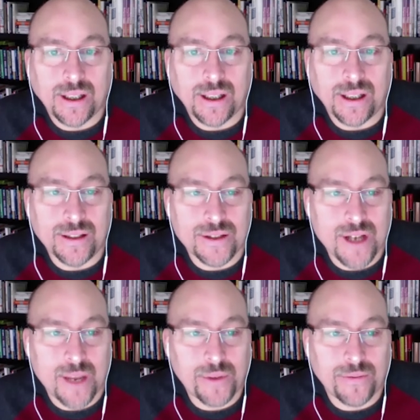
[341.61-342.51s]
On
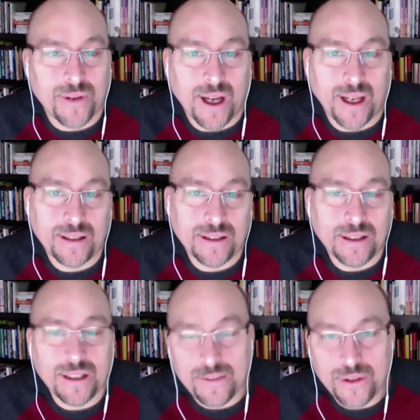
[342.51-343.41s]
Shopify,
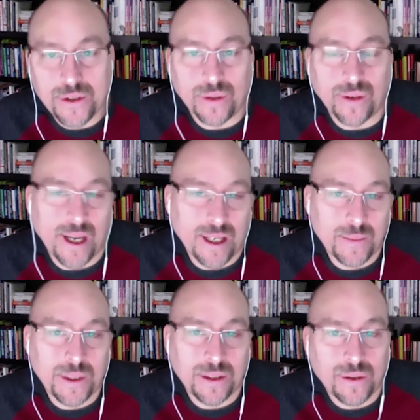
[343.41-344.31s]
if you do it right, I
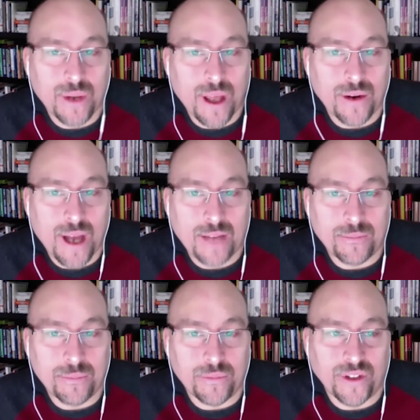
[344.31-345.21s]
mean, through other
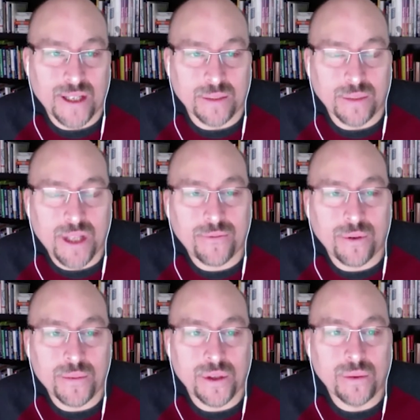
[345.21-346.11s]
advertising
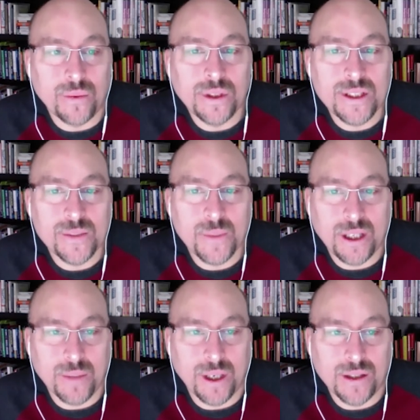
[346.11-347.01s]
platforms, you're really
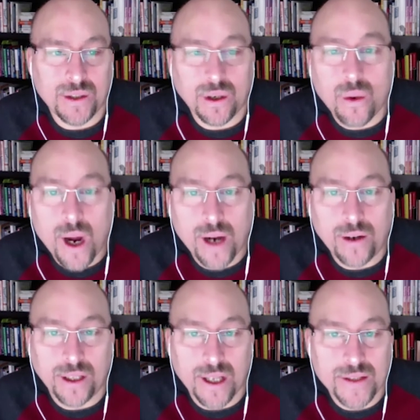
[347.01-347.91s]
spending money to acquire
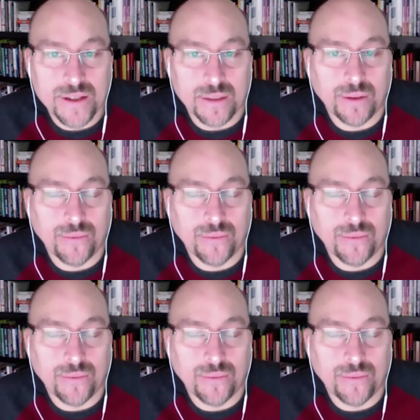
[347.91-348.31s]
a customer.